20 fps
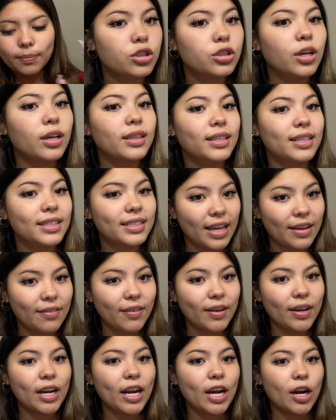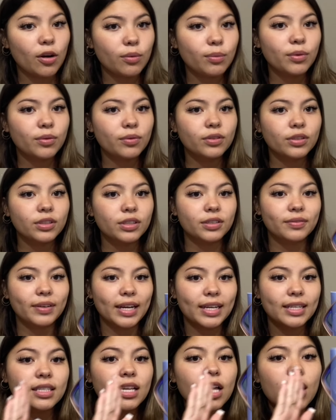So on the Sapphire Hair Removal
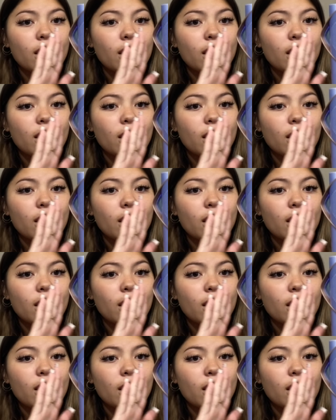Device,